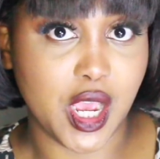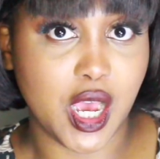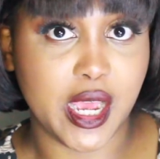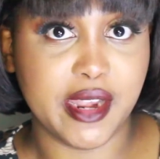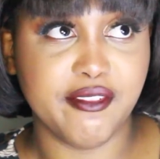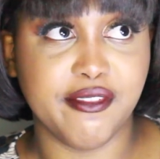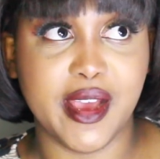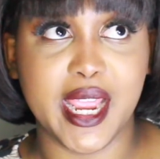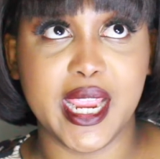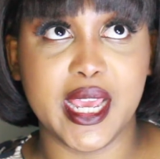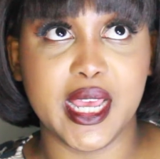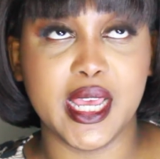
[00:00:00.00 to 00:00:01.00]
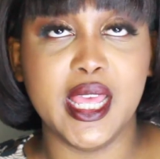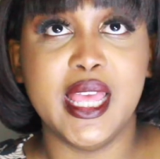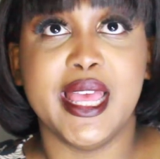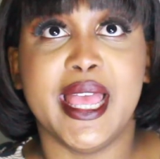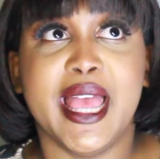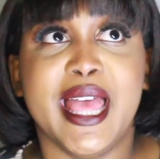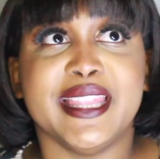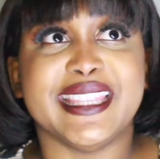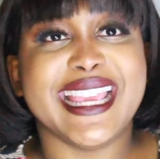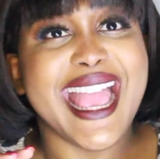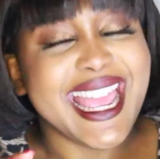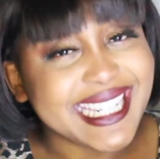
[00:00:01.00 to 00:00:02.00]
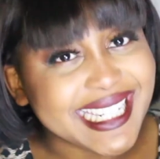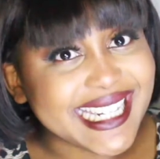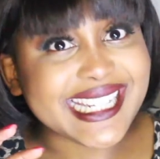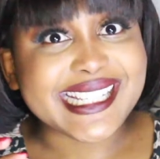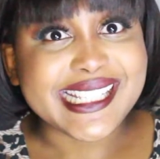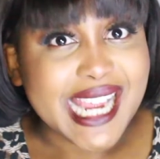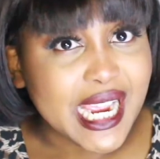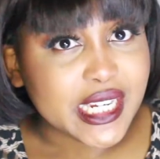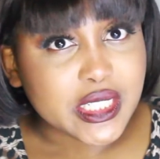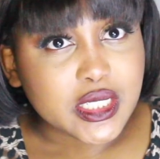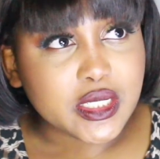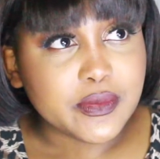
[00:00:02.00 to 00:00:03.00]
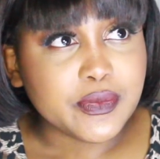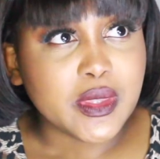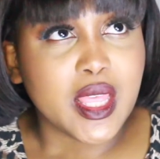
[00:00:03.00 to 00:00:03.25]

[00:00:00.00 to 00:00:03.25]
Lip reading: on via the editing style.